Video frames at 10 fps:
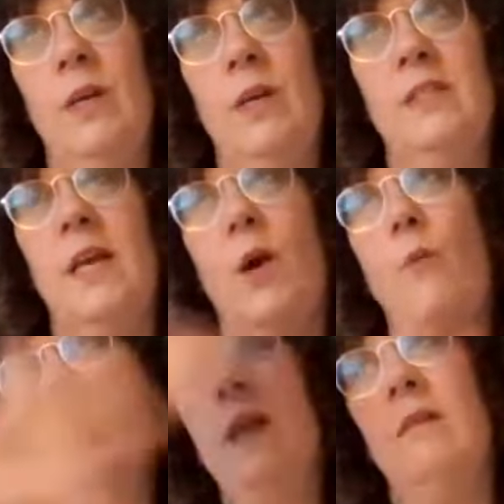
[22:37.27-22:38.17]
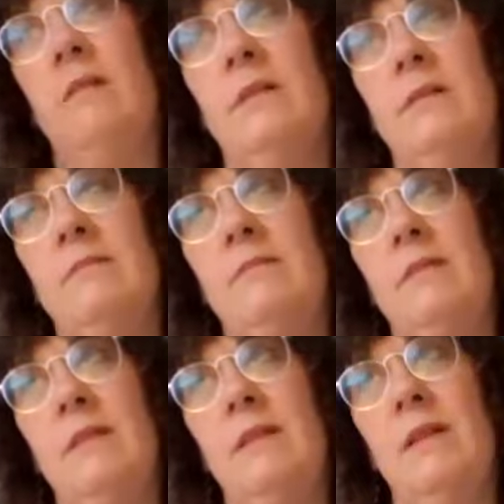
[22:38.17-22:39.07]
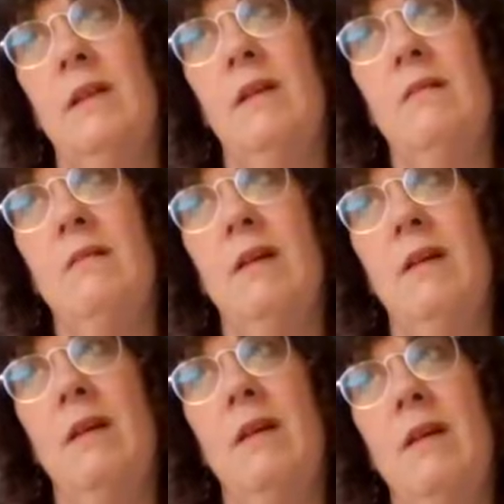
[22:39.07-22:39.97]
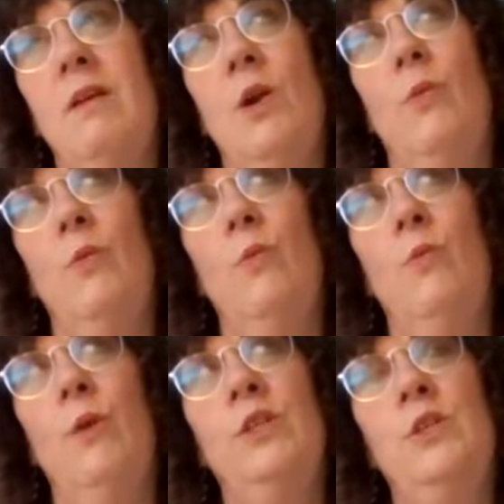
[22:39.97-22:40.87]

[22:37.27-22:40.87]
It's like a wheel, and we